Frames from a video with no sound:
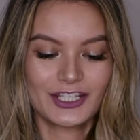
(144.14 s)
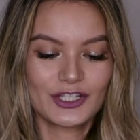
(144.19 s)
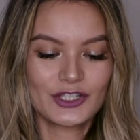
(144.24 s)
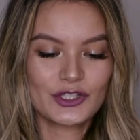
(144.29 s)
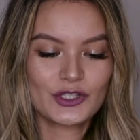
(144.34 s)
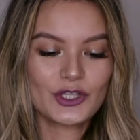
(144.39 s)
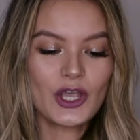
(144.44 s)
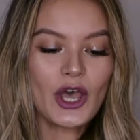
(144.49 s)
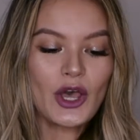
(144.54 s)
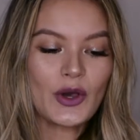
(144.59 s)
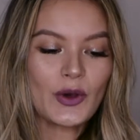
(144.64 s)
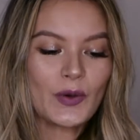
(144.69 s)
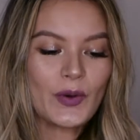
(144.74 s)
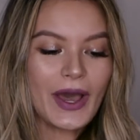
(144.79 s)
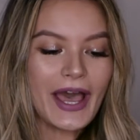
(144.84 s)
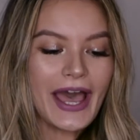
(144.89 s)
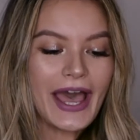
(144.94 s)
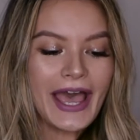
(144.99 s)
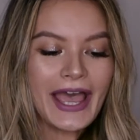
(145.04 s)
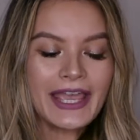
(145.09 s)

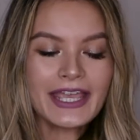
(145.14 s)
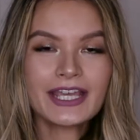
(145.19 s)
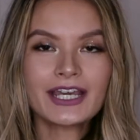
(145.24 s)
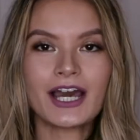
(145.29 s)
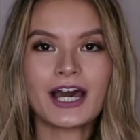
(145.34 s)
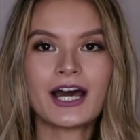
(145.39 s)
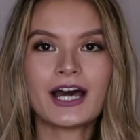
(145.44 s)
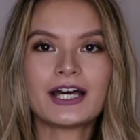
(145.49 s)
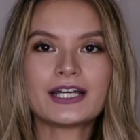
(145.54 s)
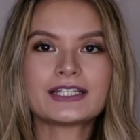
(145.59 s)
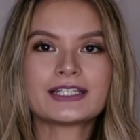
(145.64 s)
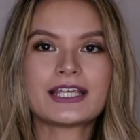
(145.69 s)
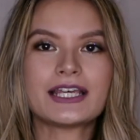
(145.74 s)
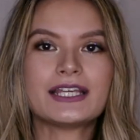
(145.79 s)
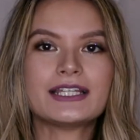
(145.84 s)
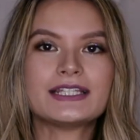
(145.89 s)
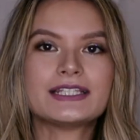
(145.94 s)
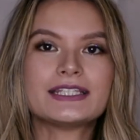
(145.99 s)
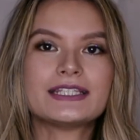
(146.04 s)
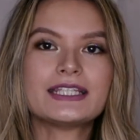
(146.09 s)
So I got
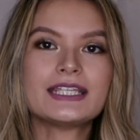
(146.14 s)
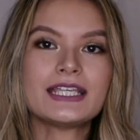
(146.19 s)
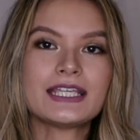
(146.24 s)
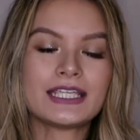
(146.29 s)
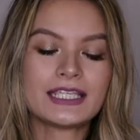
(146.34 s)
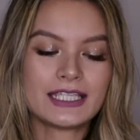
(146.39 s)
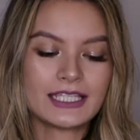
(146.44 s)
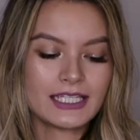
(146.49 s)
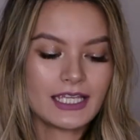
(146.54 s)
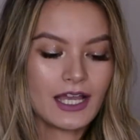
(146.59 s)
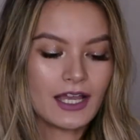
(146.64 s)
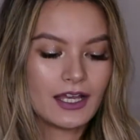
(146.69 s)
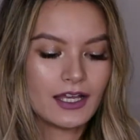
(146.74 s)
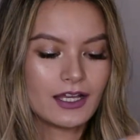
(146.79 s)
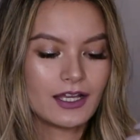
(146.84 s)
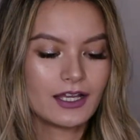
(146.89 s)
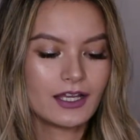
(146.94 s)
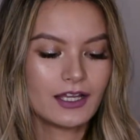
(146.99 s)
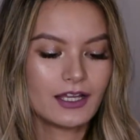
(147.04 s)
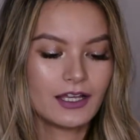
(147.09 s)
the
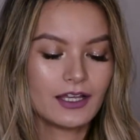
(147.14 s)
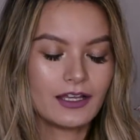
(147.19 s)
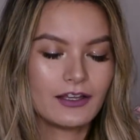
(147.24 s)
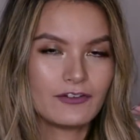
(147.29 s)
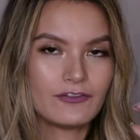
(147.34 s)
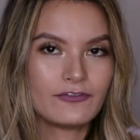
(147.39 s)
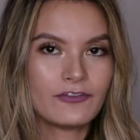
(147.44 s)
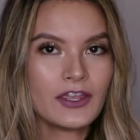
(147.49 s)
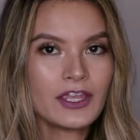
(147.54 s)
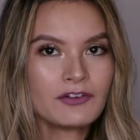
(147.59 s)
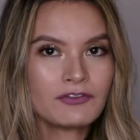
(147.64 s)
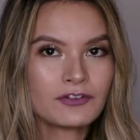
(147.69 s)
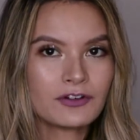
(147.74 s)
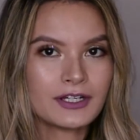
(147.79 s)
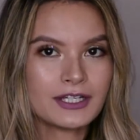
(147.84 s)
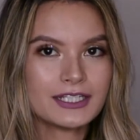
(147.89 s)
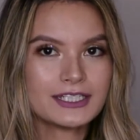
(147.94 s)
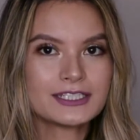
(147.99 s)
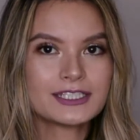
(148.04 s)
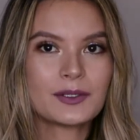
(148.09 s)

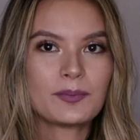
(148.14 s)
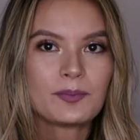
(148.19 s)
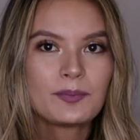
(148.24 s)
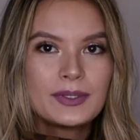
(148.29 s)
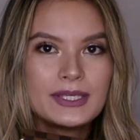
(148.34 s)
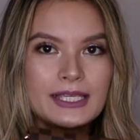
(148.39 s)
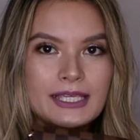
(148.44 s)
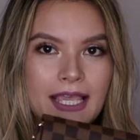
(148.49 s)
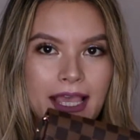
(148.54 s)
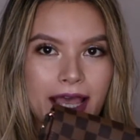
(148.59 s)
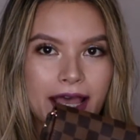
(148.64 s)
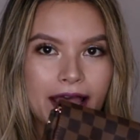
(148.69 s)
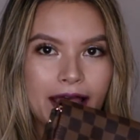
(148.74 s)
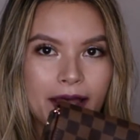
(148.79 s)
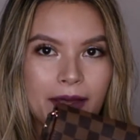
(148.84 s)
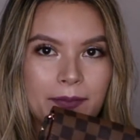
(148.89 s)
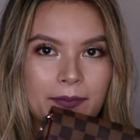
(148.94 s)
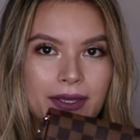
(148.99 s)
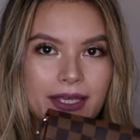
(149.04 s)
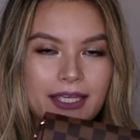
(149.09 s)
favorite
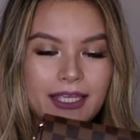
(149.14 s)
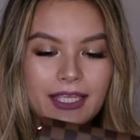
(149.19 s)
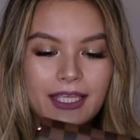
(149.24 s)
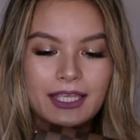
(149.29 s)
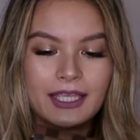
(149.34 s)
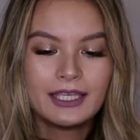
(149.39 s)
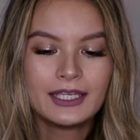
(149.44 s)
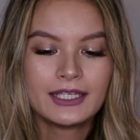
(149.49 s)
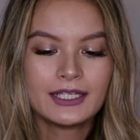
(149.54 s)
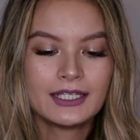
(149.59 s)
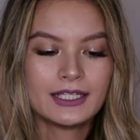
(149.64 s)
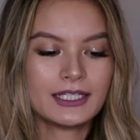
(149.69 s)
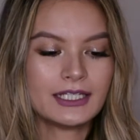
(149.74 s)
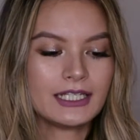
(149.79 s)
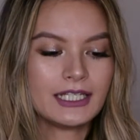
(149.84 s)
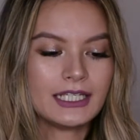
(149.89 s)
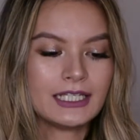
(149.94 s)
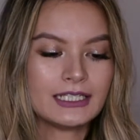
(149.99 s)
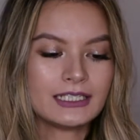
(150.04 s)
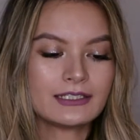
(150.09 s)
PM,
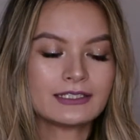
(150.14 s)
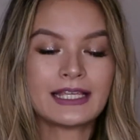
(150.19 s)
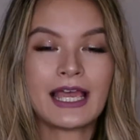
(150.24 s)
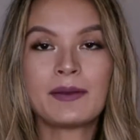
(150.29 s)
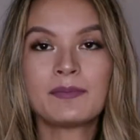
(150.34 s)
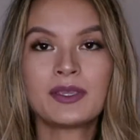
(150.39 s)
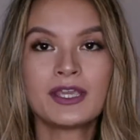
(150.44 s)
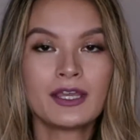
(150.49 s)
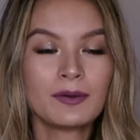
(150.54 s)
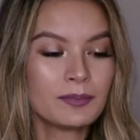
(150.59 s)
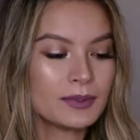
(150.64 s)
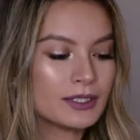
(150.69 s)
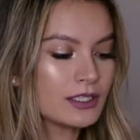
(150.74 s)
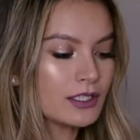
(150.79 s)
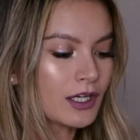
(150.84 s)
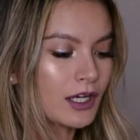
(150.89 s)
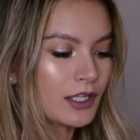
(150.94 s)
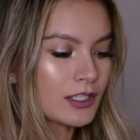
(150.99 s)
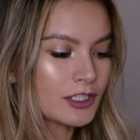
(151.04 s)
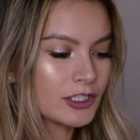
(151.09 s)
and in the Damier
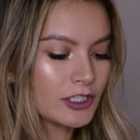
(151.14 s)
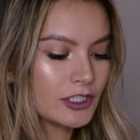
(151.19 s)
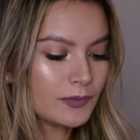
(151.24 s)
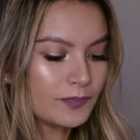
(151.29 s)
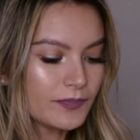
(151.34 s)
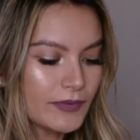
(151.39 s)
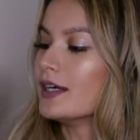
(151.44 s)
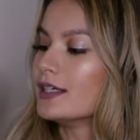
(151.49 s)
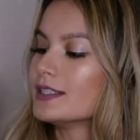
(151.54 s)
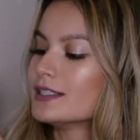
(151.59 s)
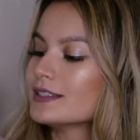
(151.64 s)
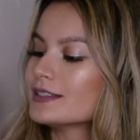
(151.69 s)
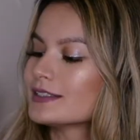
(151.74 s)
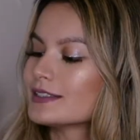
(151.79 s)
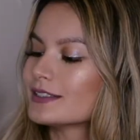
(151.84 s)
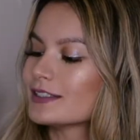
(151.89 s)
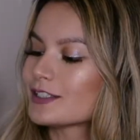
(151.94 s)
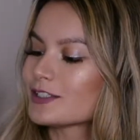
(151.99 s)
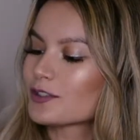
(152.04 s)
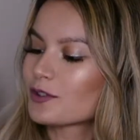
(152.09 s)
Ebene color.
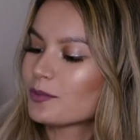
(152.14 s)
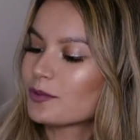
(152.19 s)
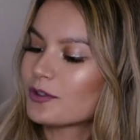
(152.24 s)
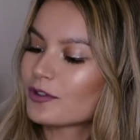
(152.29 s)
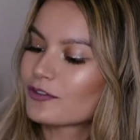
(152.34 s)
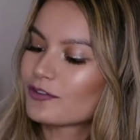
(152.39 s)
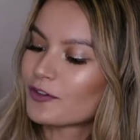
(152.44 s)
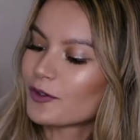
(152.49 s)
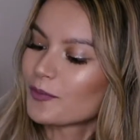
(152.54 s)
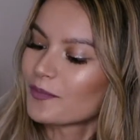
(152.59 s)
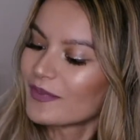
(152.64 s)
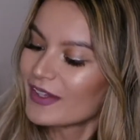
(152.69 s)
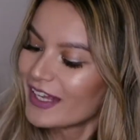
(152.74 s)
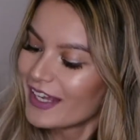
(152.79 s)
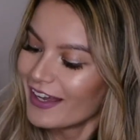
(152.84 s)
Oh, it's so beautiful.